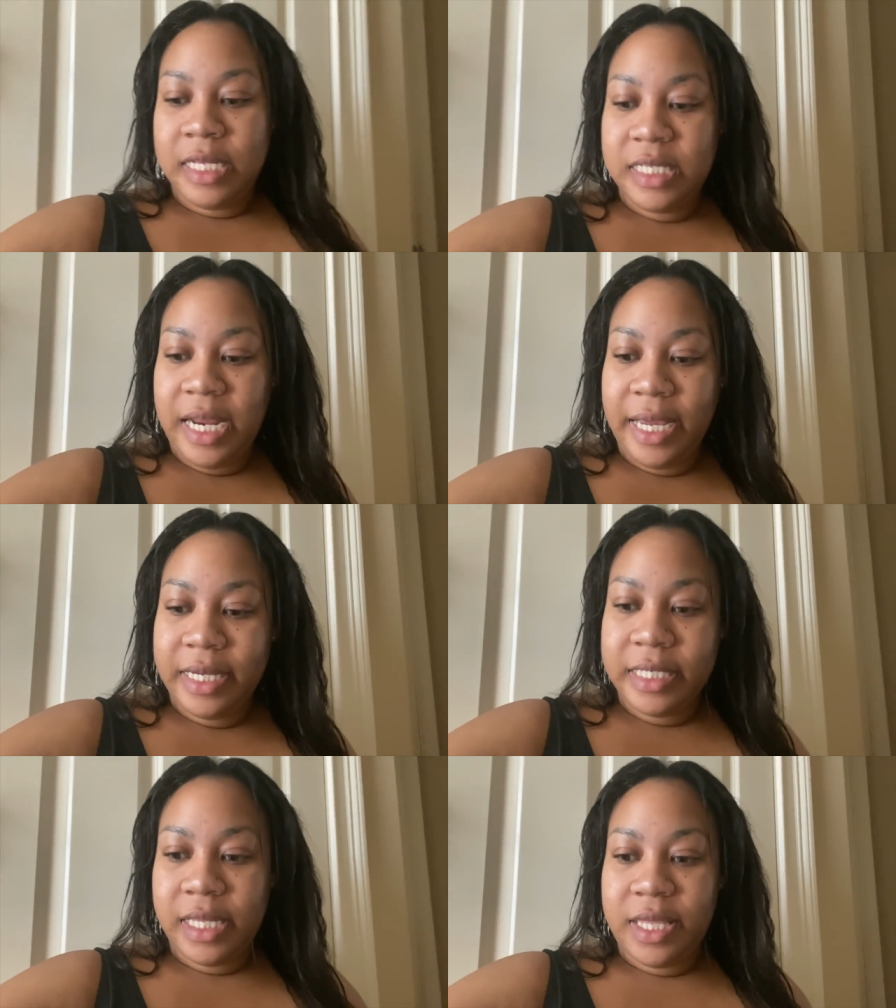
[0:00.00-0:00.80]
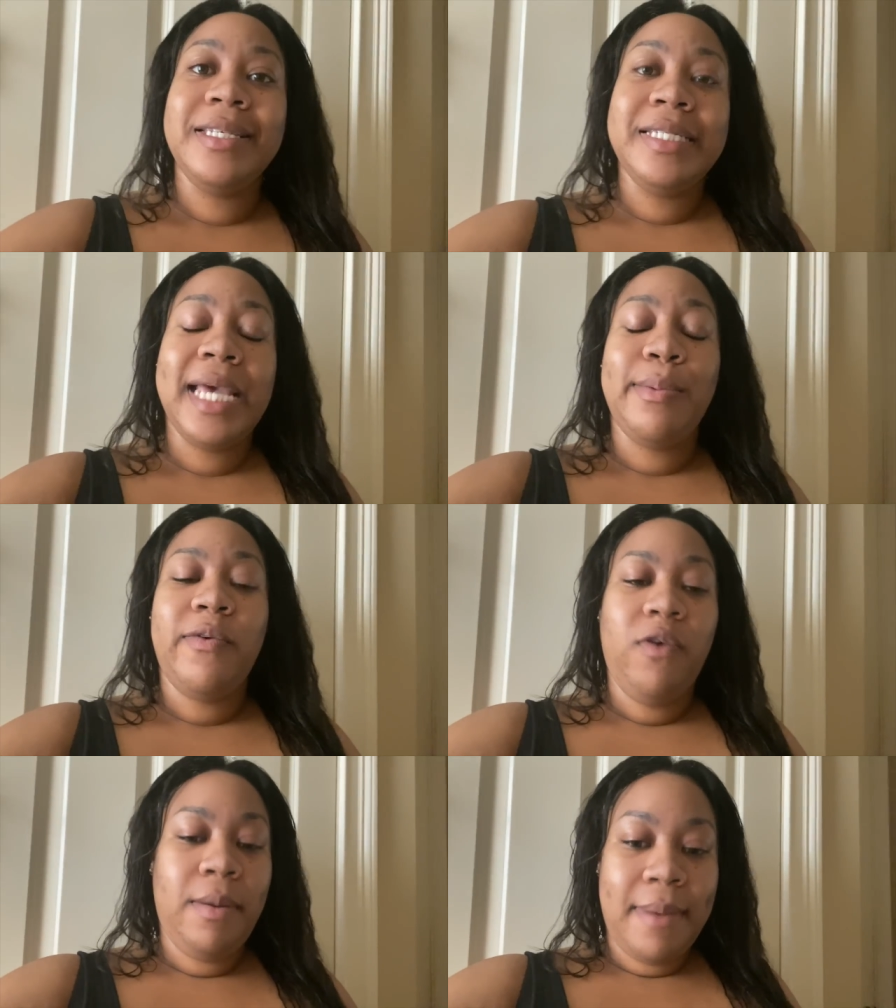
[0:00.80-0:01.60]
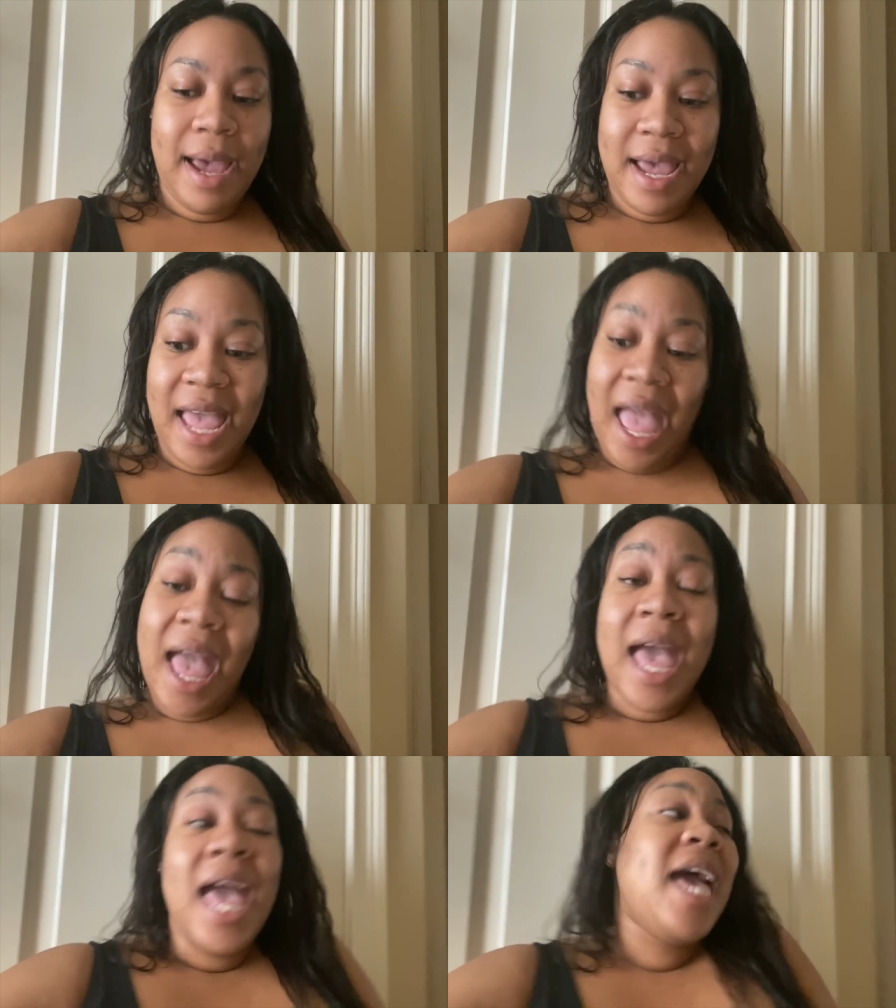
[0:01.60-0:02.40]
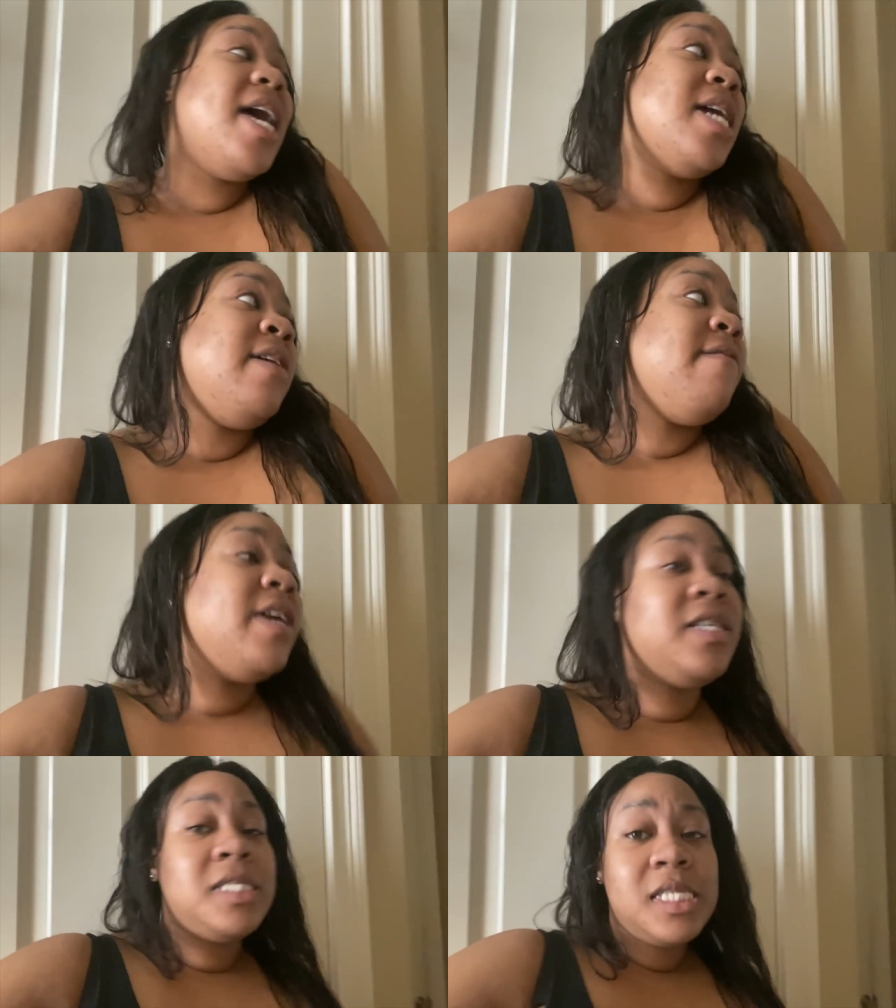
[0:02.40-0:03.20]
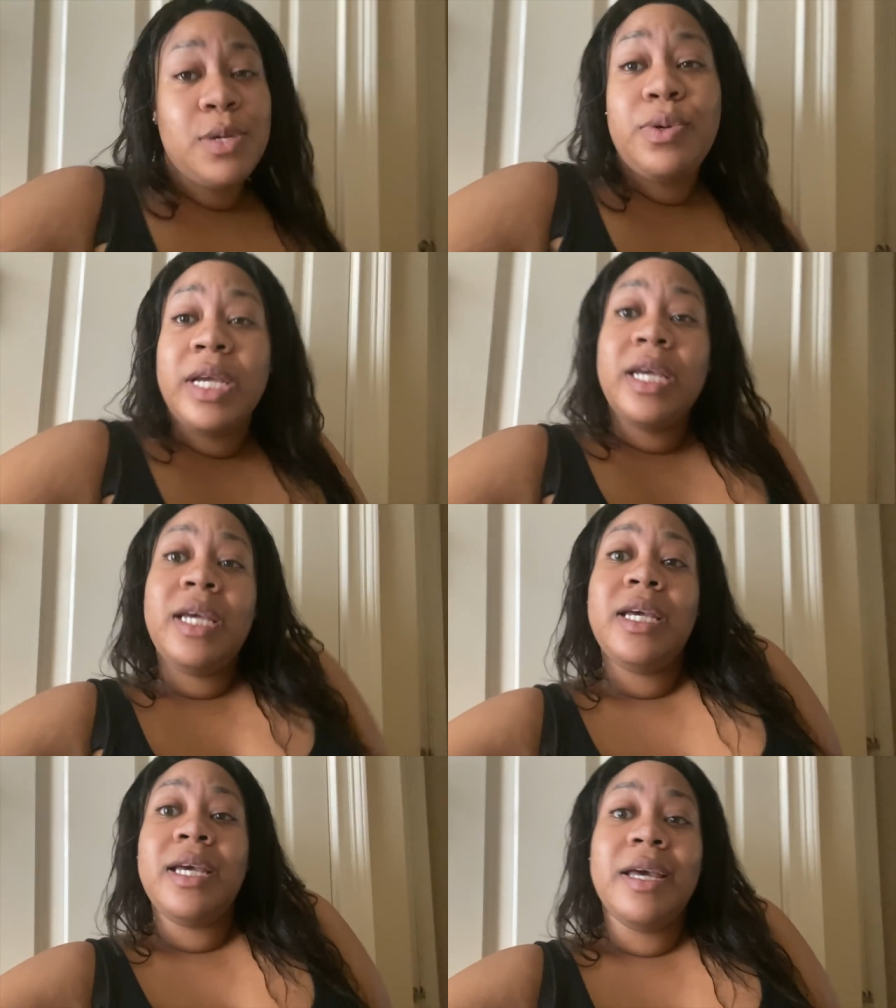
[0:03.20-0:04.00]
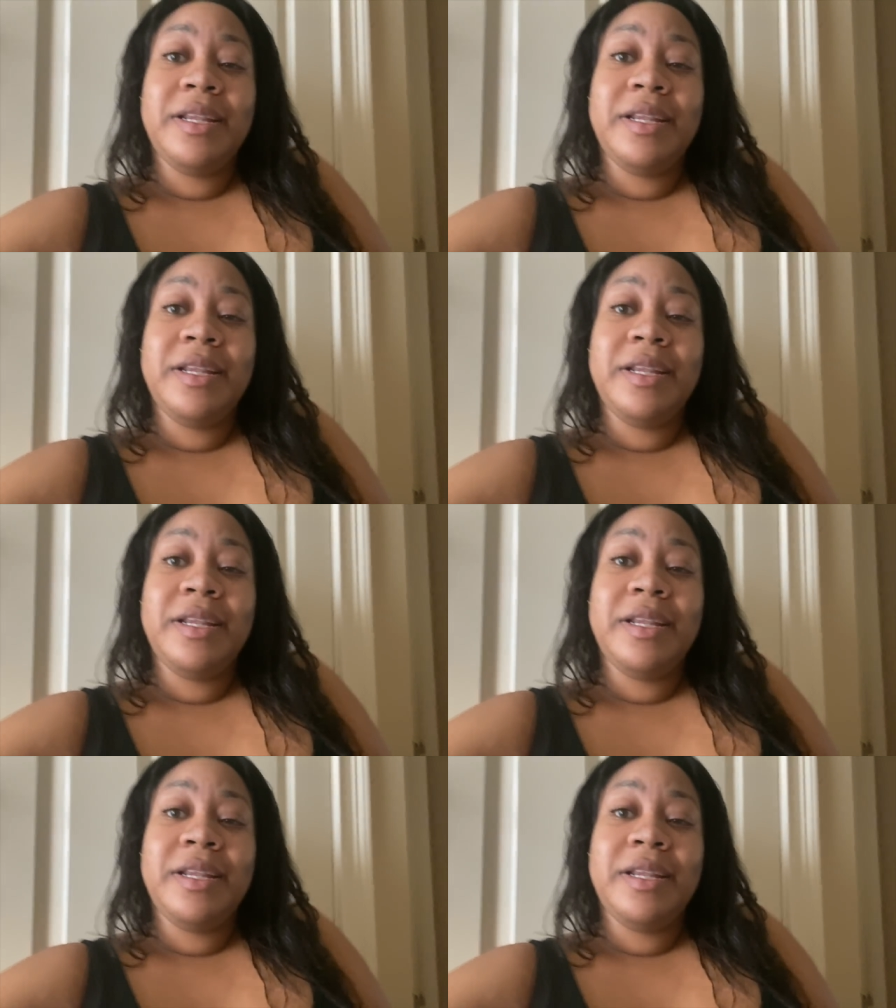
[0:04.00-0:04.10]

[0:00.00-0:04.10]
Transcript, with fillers: Today is the day before my anniversary.